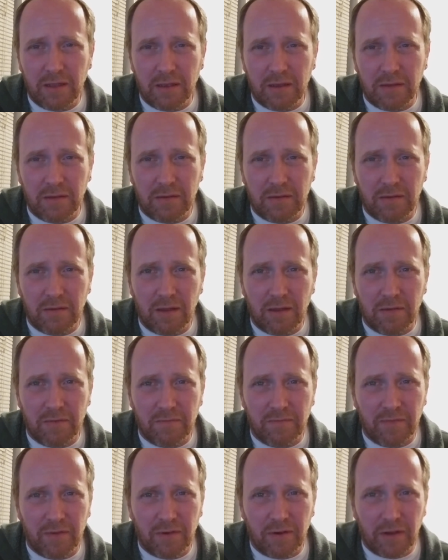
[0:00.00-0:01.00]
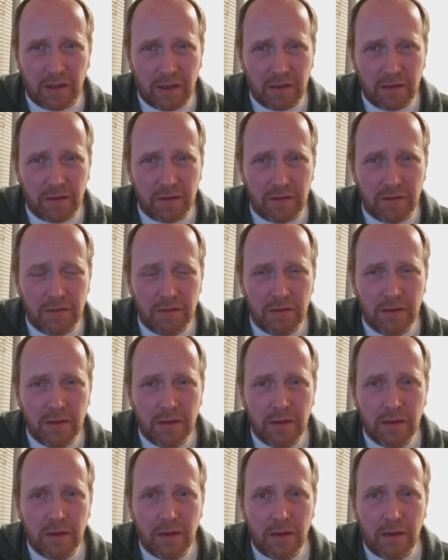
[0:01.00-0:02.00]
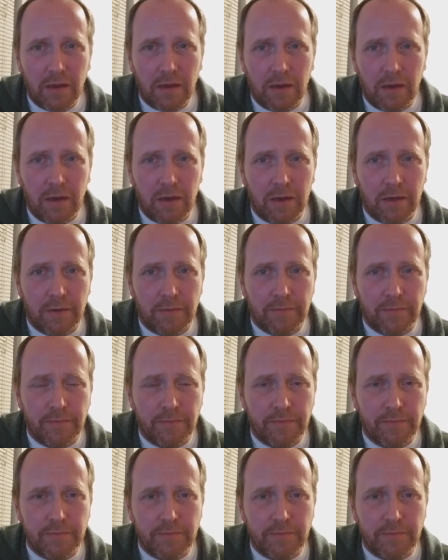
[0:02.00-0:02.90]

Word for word: That's not very good. Um,